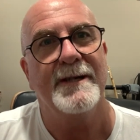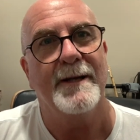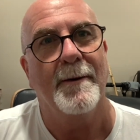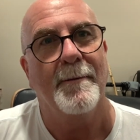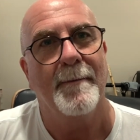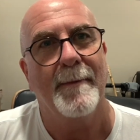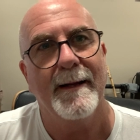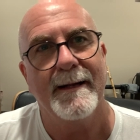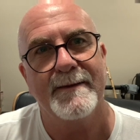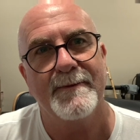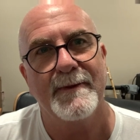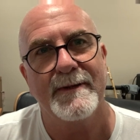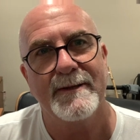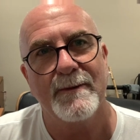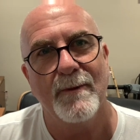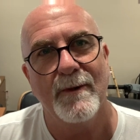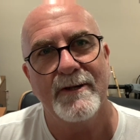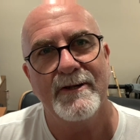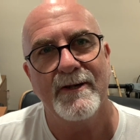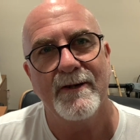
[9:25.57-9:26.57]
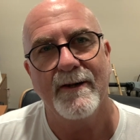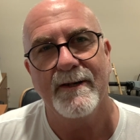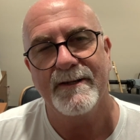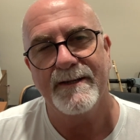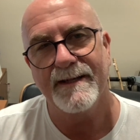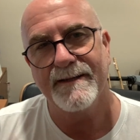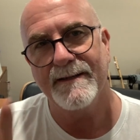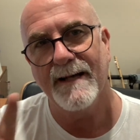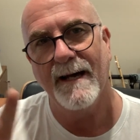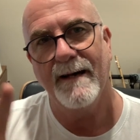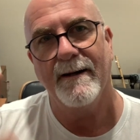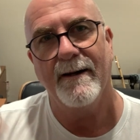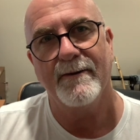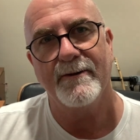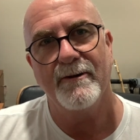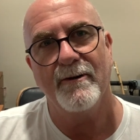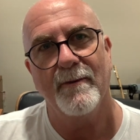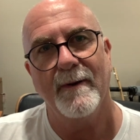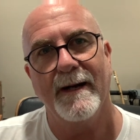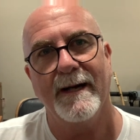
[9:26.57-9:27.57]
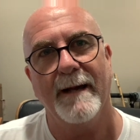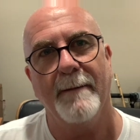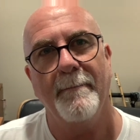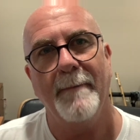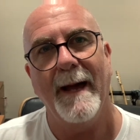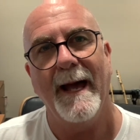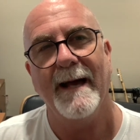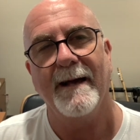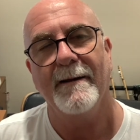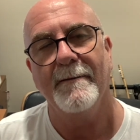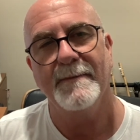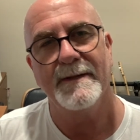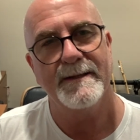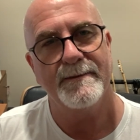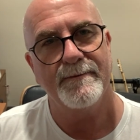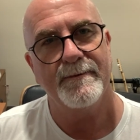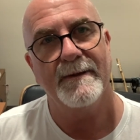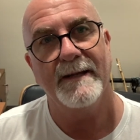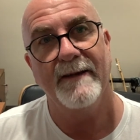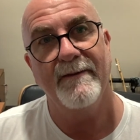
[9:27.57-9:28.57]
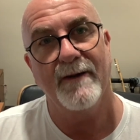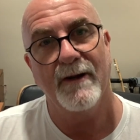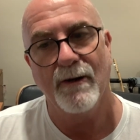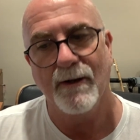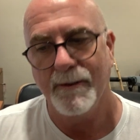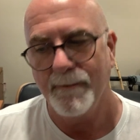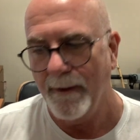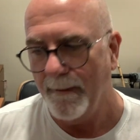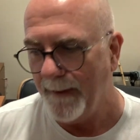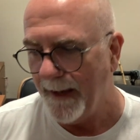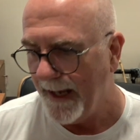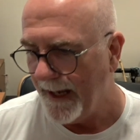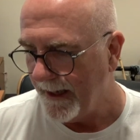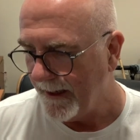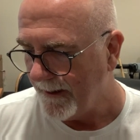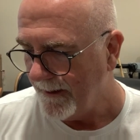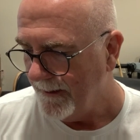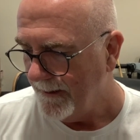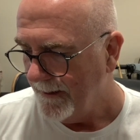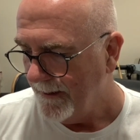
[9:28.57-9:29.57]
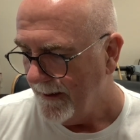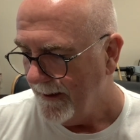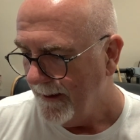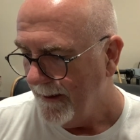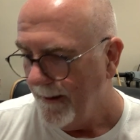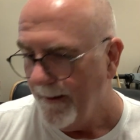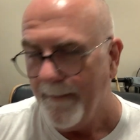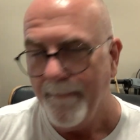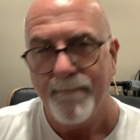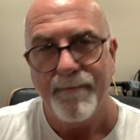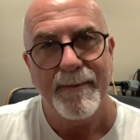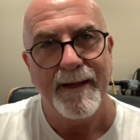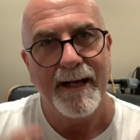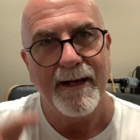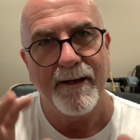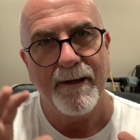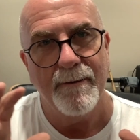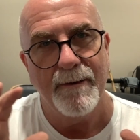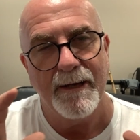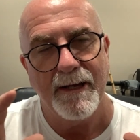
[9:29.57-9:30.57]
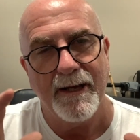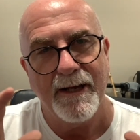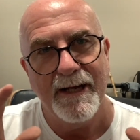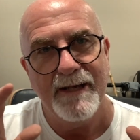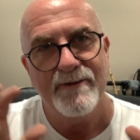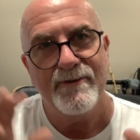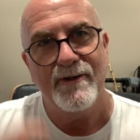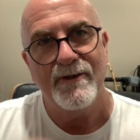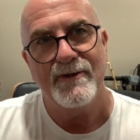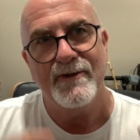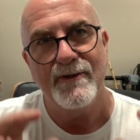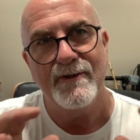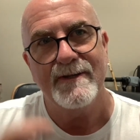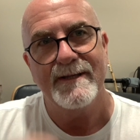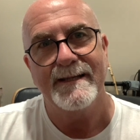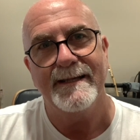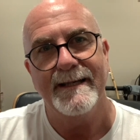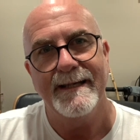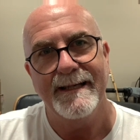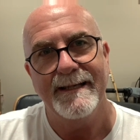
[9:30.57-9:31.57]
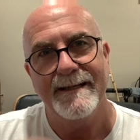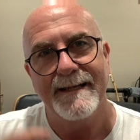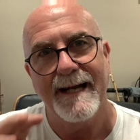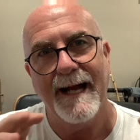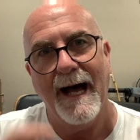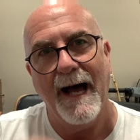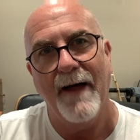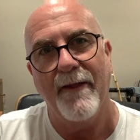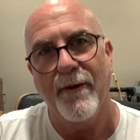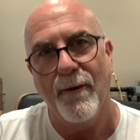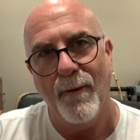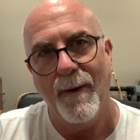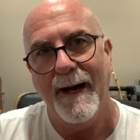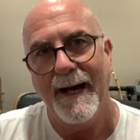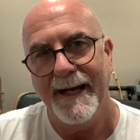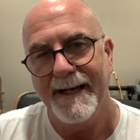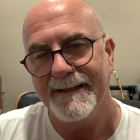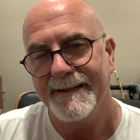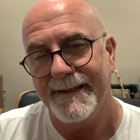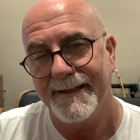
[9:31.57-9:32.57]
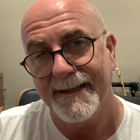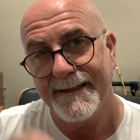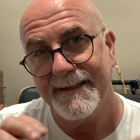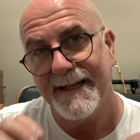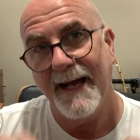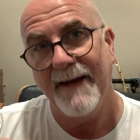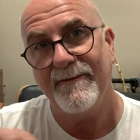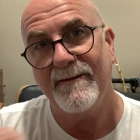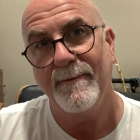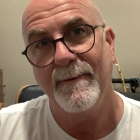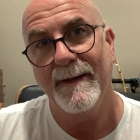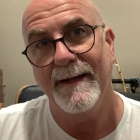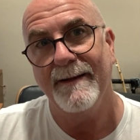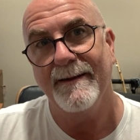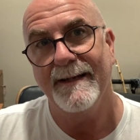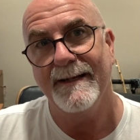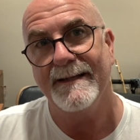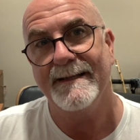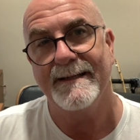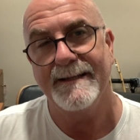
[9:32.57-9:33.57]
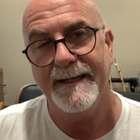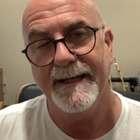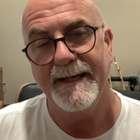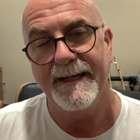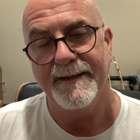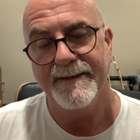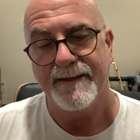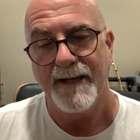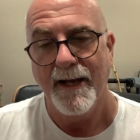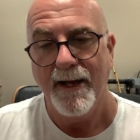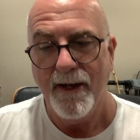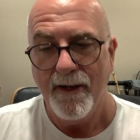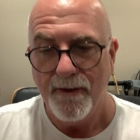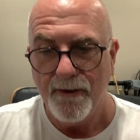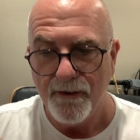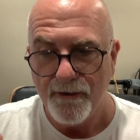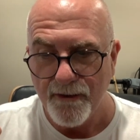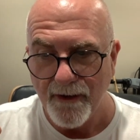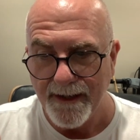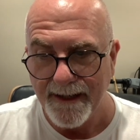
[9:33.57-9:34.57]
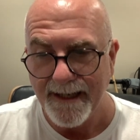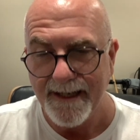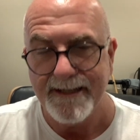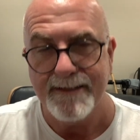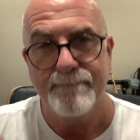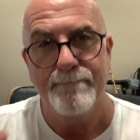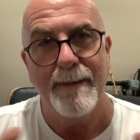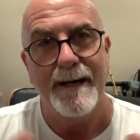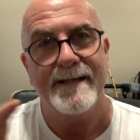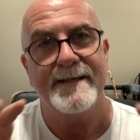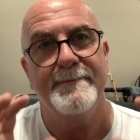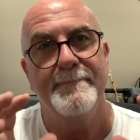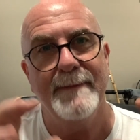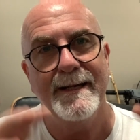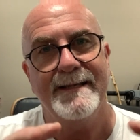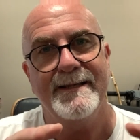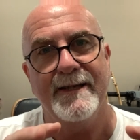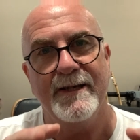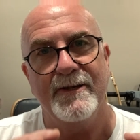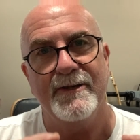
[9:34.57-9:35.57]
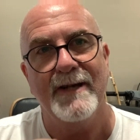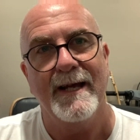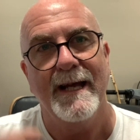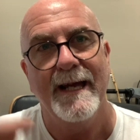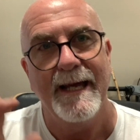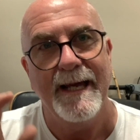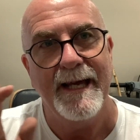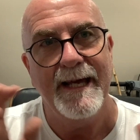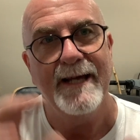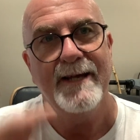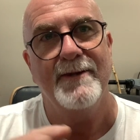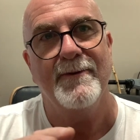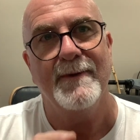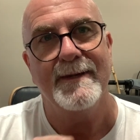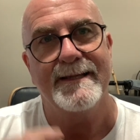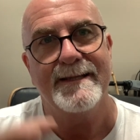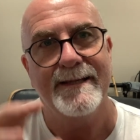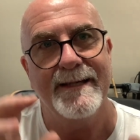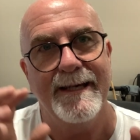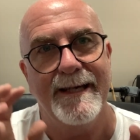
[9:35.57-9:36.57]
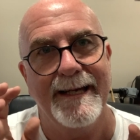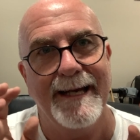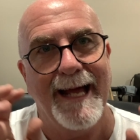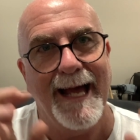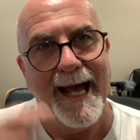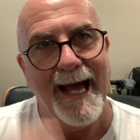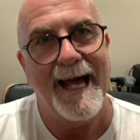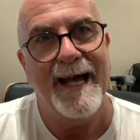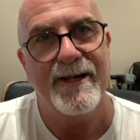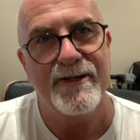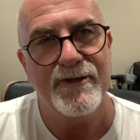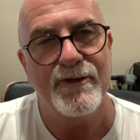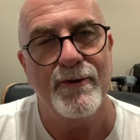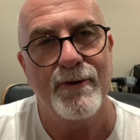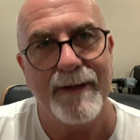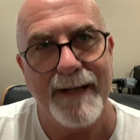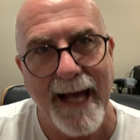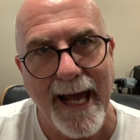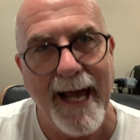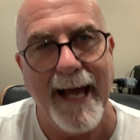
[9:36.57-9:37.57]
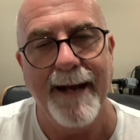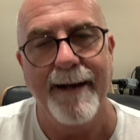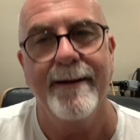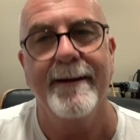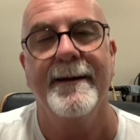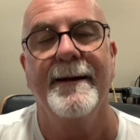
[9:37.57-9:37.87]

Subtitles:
I'm about to put some washing on. She goes, no, I'll do it when I get back. I'm just leaving it all in my bag. You can introduce these in other ways. It doesn't have to be in these scenes. You try to get as much message into a scene as you can.